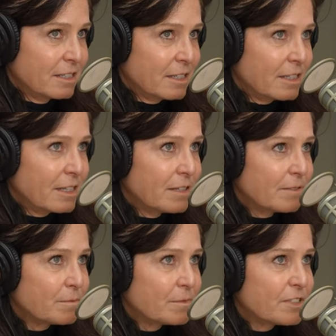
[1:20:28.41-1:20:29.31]
uh,
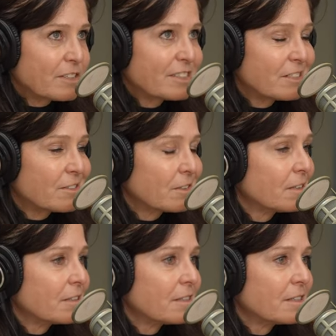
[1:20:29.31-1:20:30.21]
sick sister
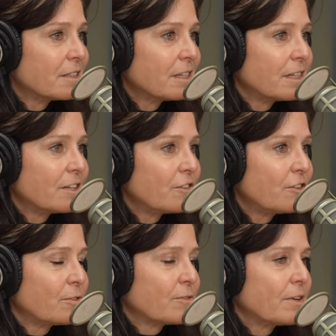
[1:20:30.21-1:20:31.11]
and
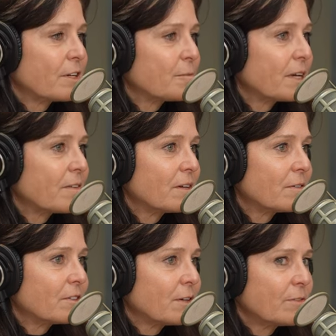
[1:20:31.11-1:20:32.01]
she was afraid of being
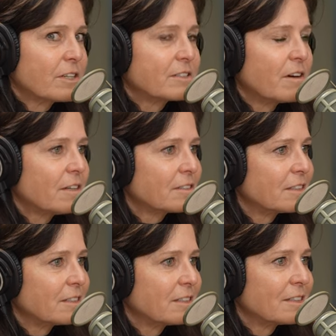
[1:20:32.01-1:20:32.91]
alone. So he was
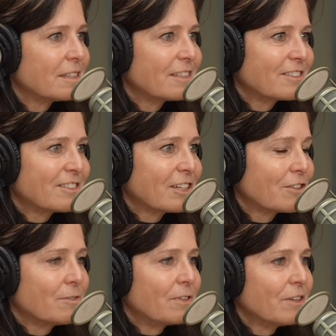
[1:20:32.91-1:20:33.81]
exhausted. He was,
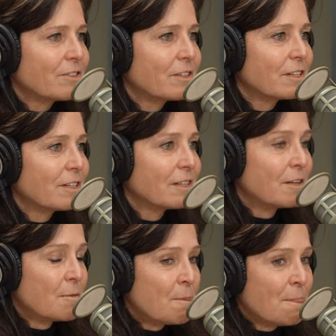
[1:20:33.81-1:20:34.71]
couldn't function.
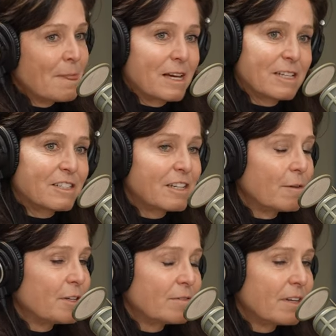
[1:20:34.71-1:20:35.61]
And I
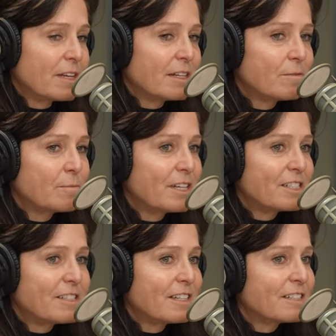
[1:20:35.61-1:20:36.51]
mean, and what he
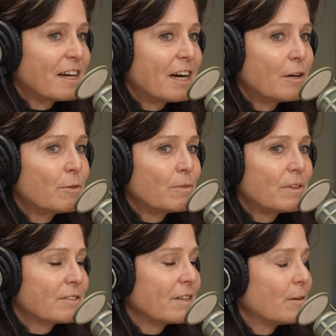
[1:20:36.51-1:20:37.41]
said is, I will,
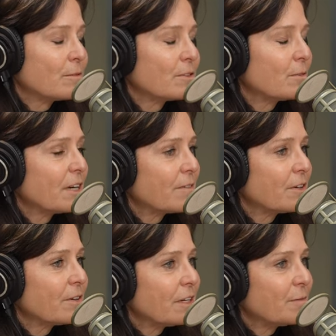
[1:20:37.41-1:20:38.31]
Lesley, I will do whatever
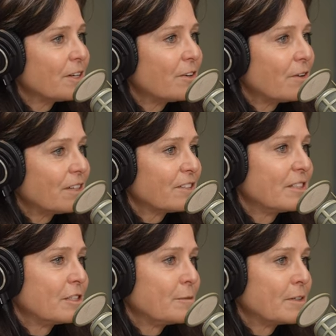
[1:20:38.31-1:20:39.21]
you need me to do. I just
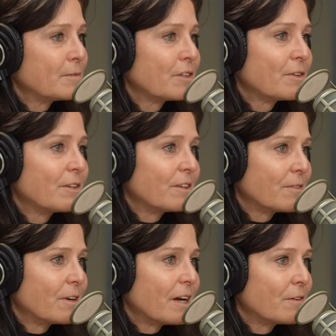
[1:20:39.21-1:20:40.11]
need to be able to do it in
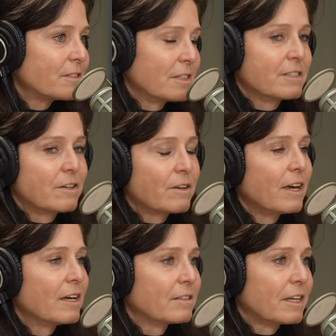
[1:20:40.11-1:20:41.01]
different hours. And I said,
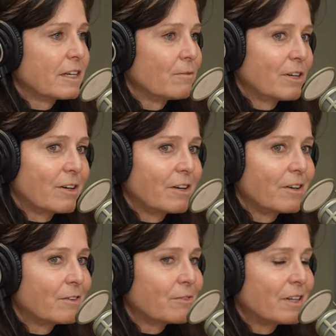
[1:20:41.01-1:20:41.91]
okay, like what you're going
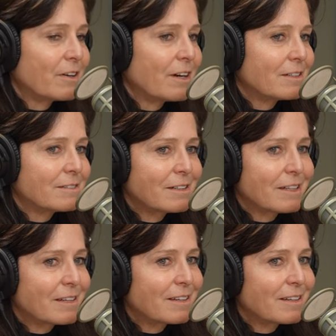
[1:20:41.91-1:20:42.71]
to do is figure out like